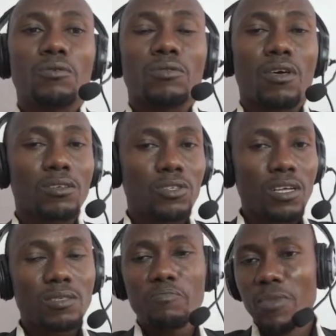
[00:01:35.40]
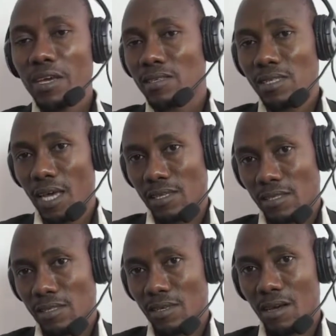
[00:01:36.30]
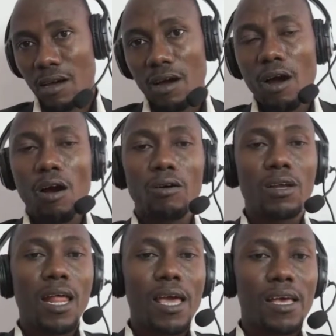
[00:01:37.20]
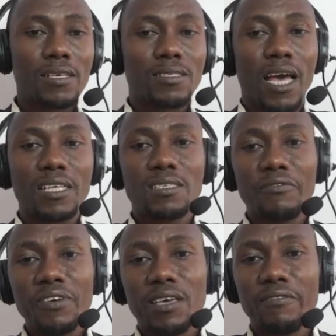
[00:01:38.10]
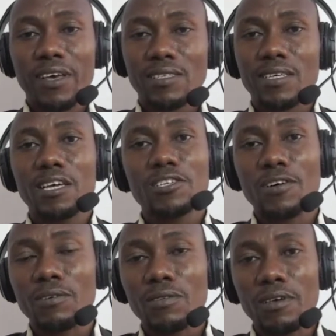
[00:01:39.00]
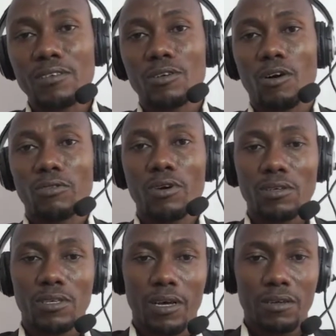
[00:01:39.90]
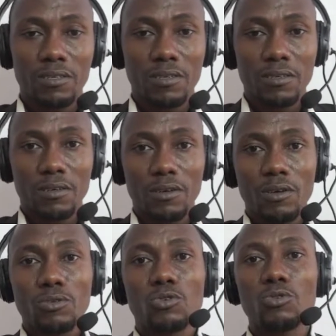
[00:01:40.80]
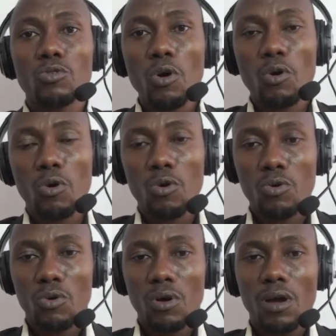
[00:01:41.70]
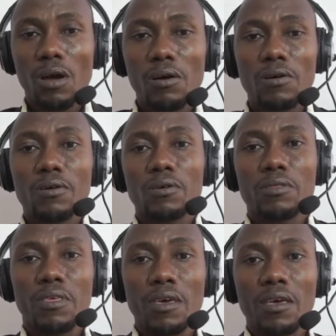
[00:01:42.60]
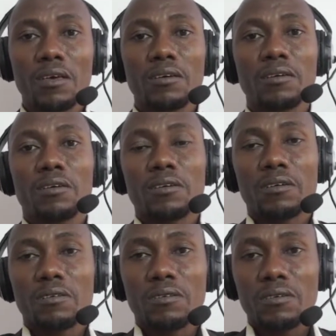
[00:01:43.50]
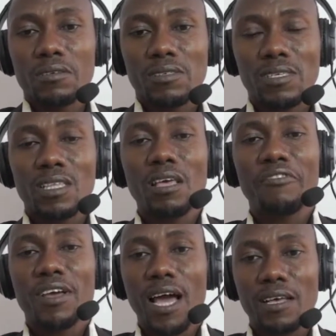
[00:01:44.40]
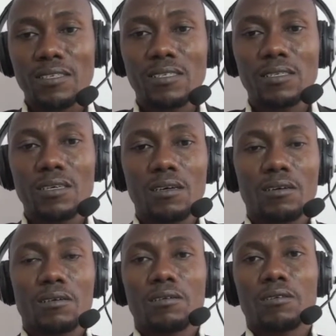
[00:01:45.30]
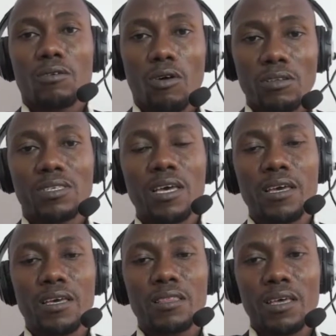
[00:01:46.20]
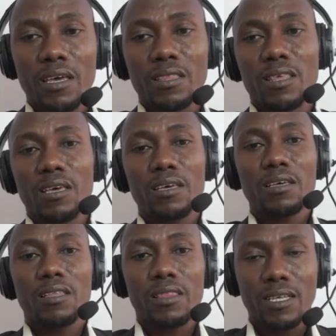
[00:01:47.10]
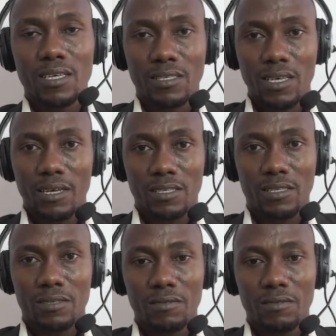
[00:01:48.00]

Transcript: does not make sense unless scientific investigation is conducted to know the significance contained in the data set.